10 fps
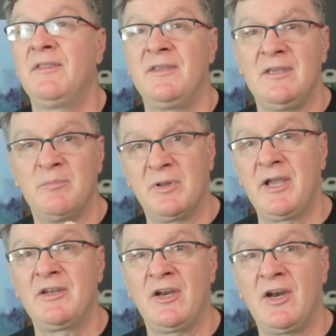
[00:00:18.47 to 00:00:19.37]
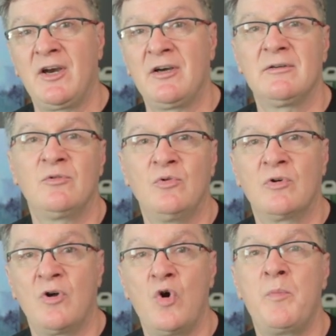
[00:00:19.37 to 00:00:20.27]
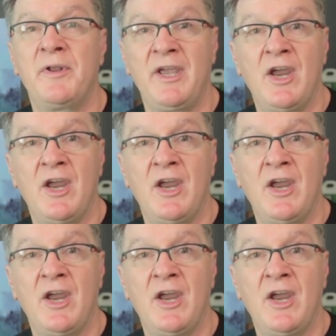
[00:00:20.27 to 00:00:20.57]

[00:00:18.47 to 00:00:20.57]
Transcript: the plein air or open